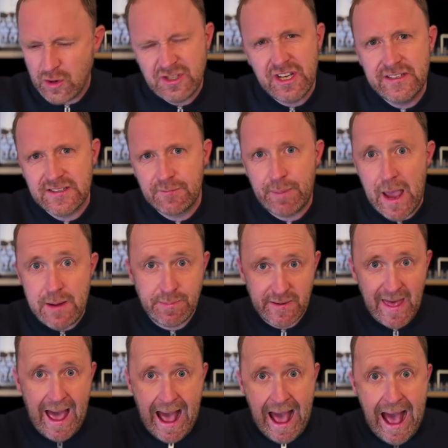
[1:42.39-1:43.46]
sheet of paper
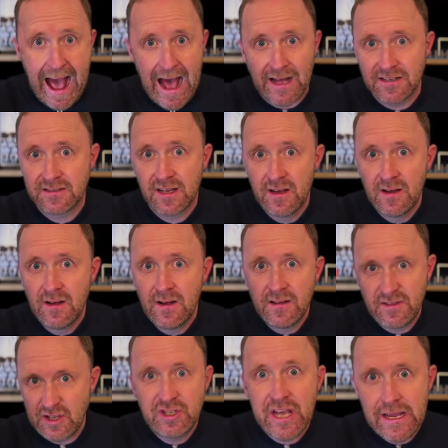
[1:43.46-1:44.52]
that had
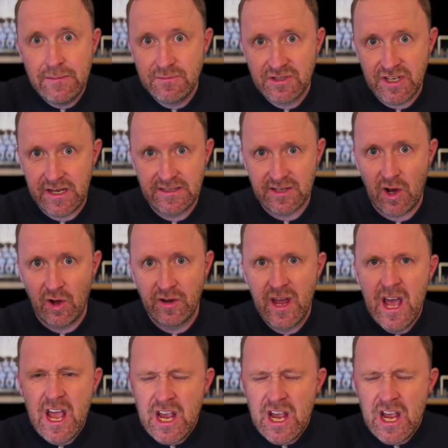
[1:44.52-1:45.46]
the team sheet on,